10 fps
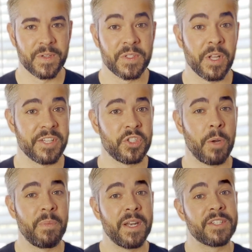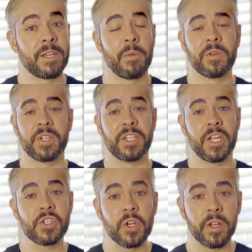So let's jump into some of those
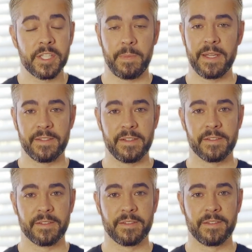additional expenses.